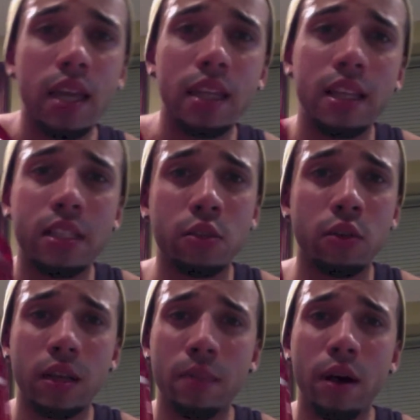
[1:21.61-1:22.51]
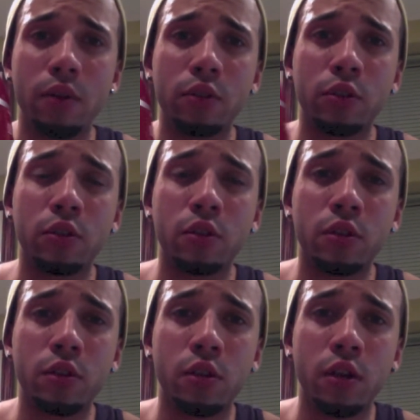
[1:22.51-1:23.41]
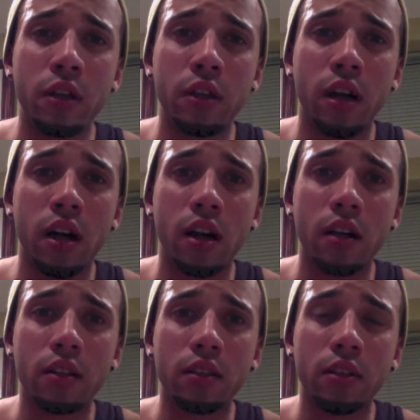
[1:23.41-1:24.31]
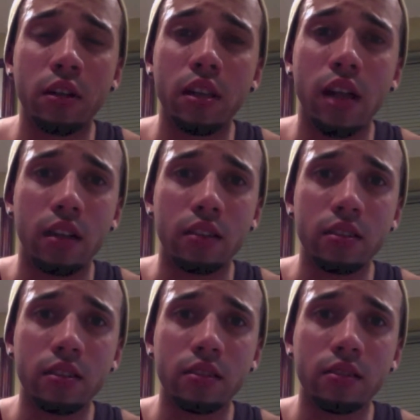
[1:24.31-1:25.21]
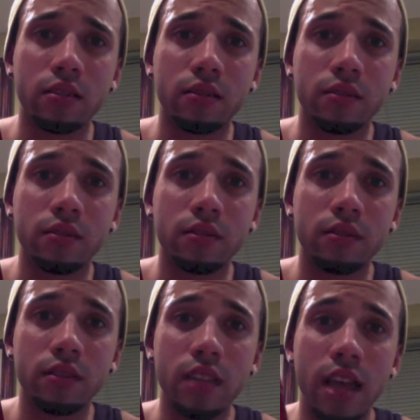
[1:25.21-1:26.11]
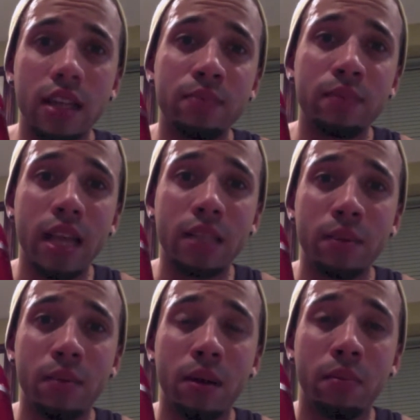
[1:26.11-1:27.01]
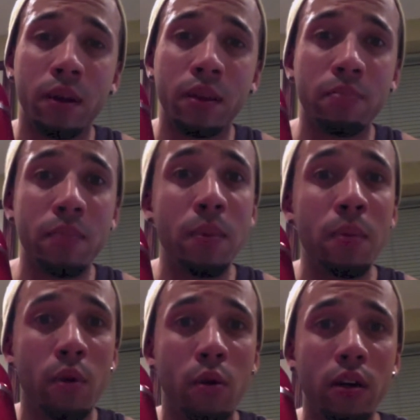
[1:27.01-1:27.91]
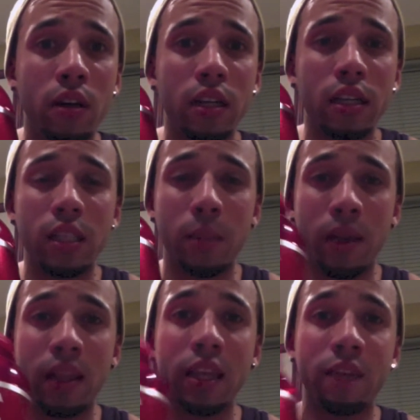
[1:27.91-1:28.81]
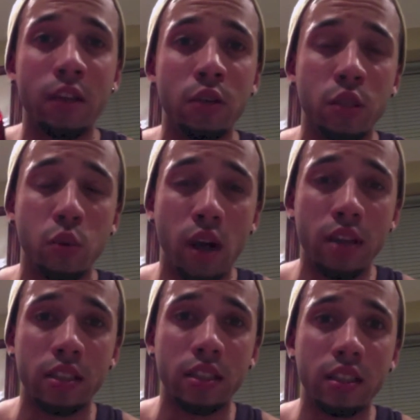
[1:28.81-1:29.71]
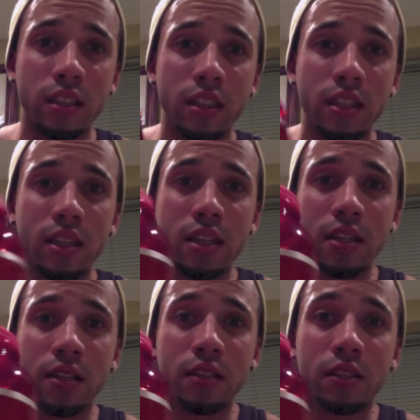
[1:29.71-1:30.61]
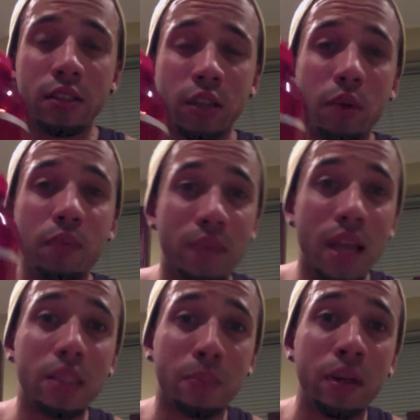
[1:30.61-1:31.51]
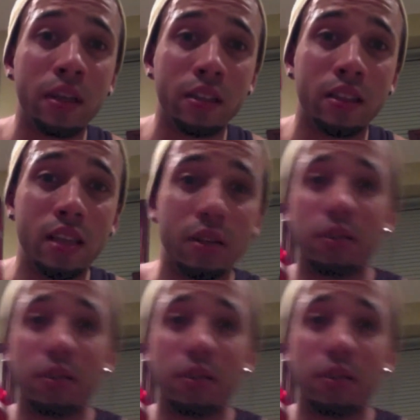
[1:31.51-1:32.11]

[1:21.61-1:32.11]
This is only about $30. And this lasts me about a month, maybe more, depending if I use it wisely. So that's a pretty good deal.